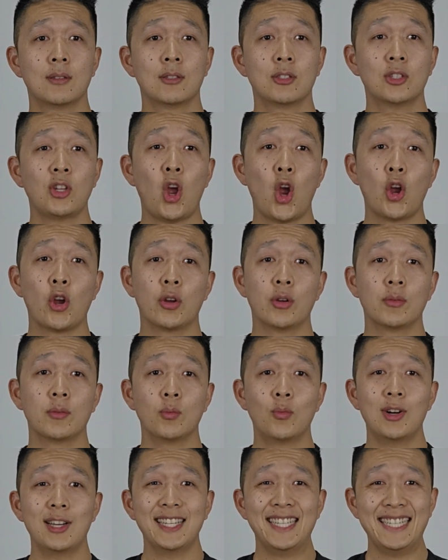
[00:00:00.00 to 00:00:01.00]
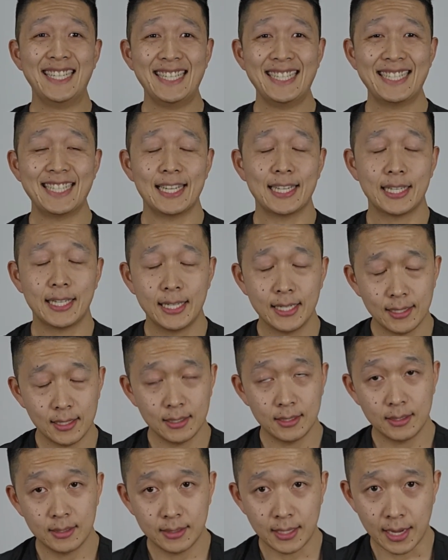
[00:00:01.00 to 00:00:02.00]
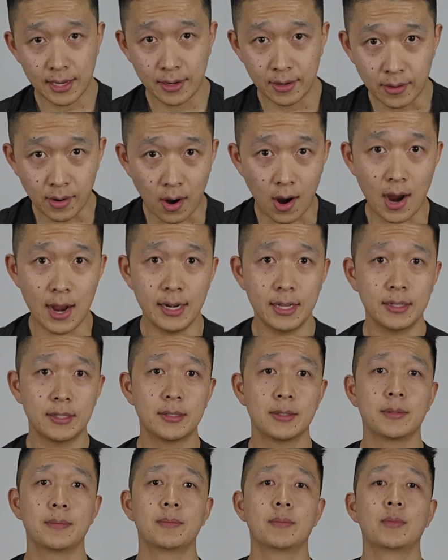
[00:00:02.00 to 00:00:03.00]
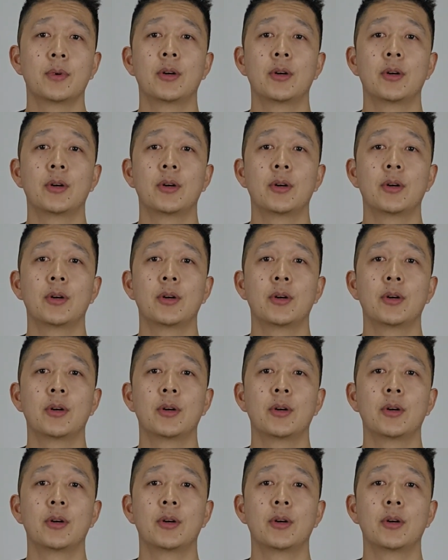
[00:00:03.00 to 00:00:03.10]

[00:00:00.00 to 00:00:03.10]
So, what is Achilles tendonitis?